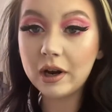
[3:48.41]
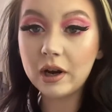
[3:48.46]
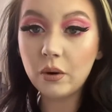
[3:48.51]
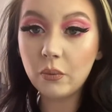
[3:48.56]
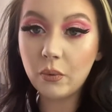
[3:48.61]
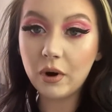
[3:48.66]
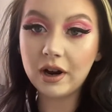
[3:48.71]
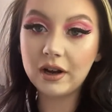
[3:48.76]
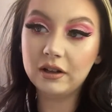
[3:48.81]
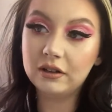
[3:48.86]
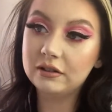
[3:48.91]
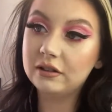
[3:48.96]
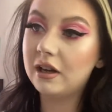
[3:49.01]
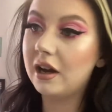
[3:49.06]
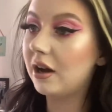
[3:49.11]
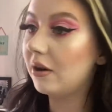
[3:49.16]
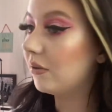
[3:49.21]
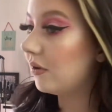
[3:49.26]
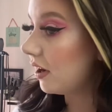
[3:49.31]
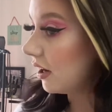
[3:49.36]
a while
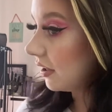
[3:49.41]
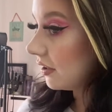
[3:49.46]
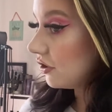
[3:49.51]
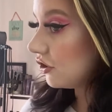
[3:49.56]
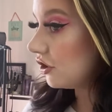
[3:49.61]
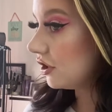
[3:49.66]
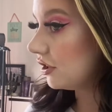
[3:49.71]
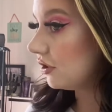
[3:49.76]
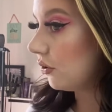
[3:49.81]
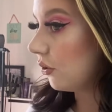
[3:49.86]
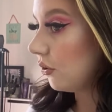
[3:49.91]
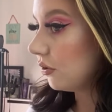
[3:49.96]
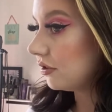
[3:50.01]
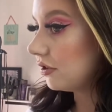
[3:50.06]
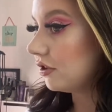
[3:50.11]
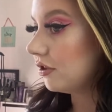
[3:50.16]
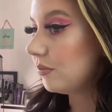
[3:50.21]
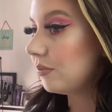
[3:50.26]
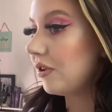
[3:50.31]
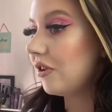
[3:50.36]
now and she's holding
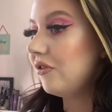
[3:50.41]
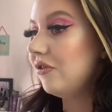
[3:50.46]
up